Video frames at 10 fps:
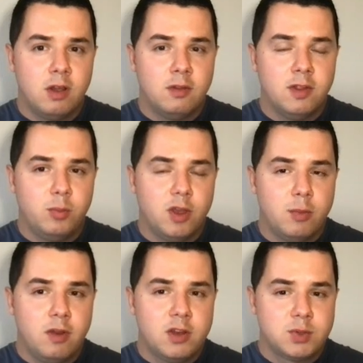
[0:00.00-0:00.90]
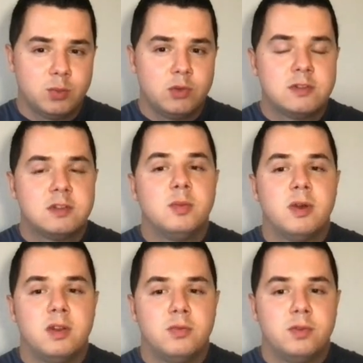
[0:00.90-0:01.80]
cloud A P I management, we still
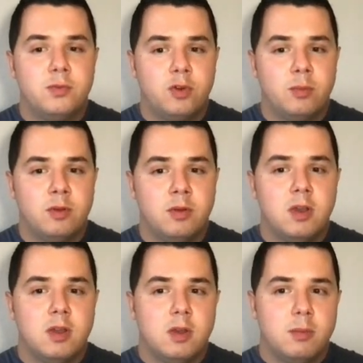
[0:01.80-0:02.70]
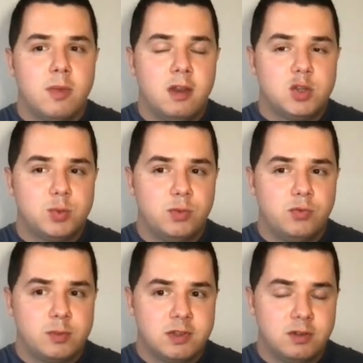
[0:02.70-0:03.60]
benefit from a management
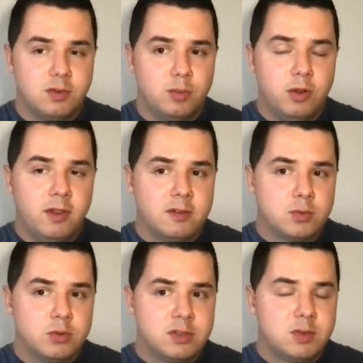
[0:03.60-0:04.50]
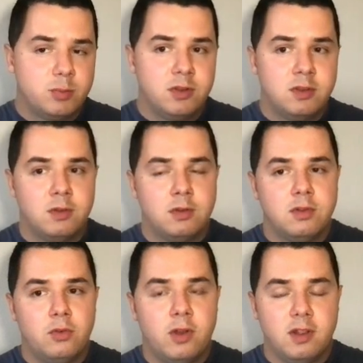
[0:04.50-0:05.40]
from central place, which is depicted on
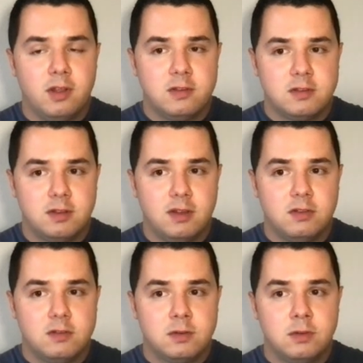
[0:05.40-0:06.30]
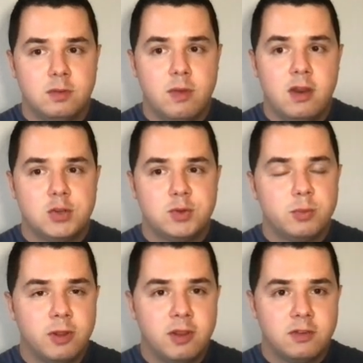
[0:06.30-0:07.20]
the right-hand side. So the
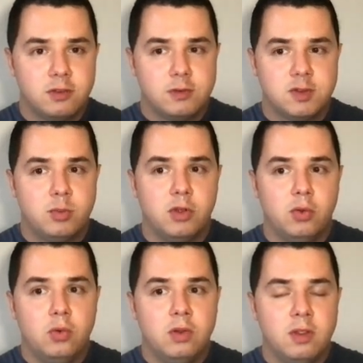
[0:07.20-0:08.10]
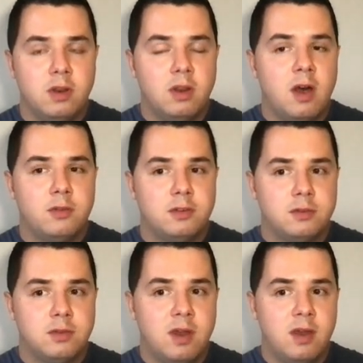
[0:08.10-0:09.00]
management plane is hosted by Google and allows us
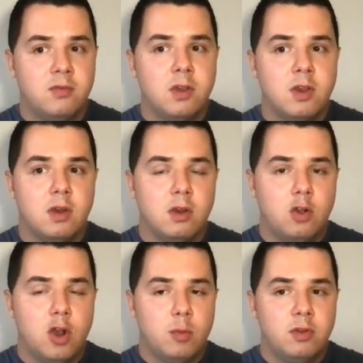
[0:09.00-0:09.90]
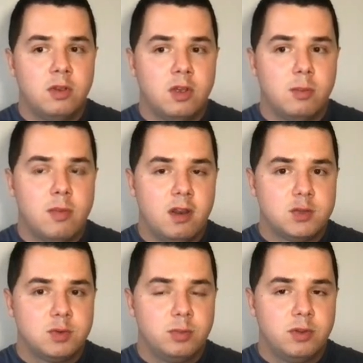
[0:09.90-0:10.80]
to have a common
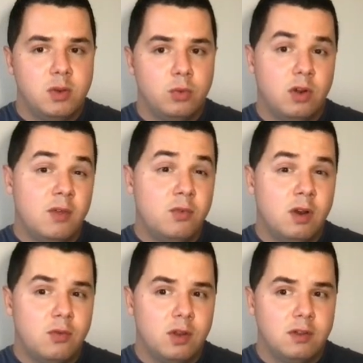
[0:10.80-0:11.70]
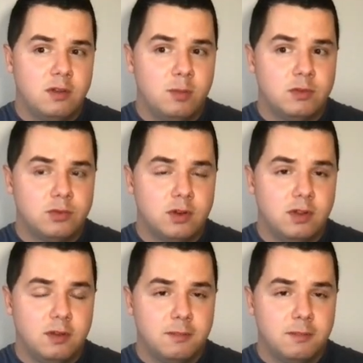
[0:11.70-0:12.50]
management plane wherever our runtime is running.